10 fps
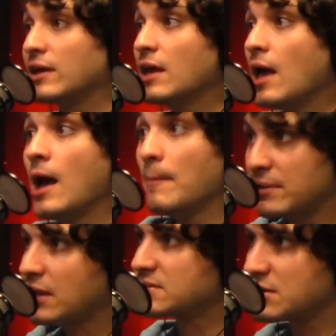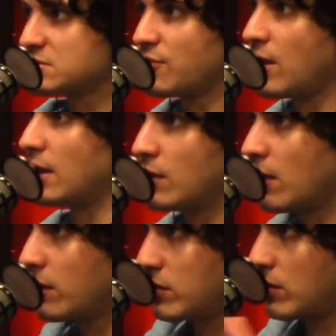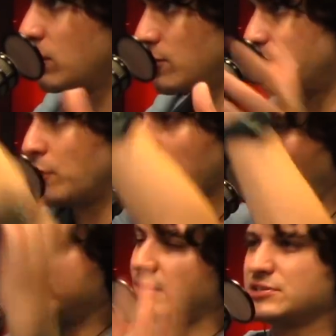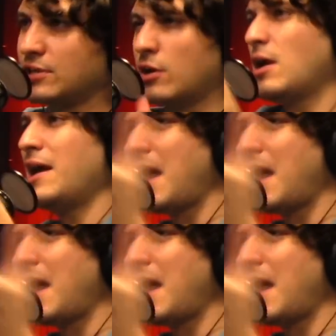because here's General, the thing: yeah. the, the, the, full context here.